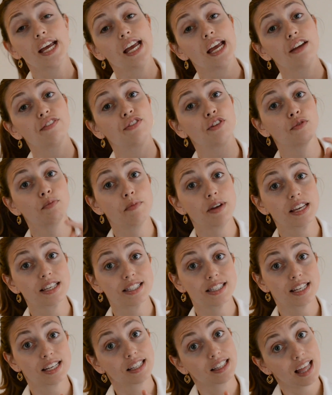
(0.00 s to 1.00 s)
If you
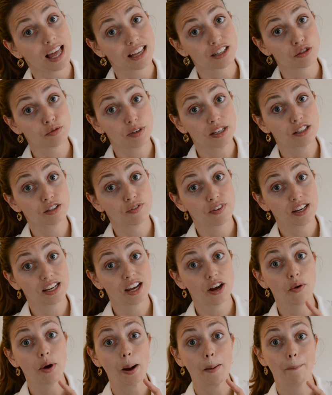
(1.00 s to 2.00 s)
missed last week's
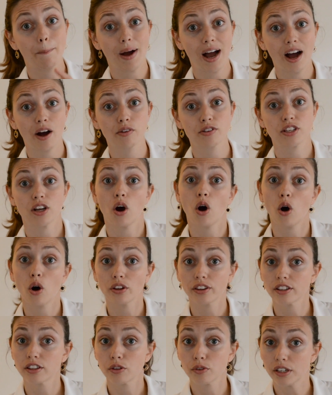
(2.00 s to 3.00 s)
video about
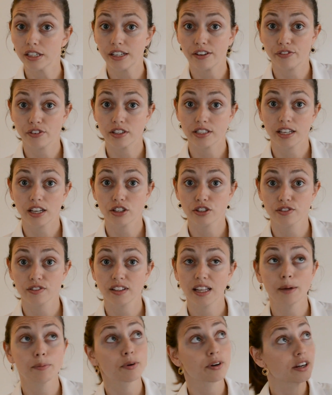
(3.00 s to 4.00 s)
all the 3 different stages of
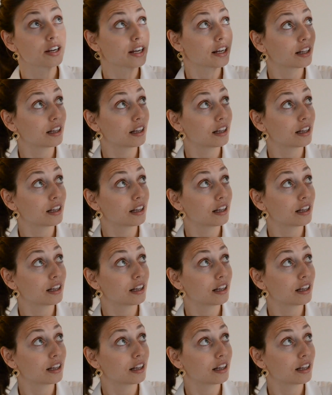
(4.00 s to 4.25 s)
labor,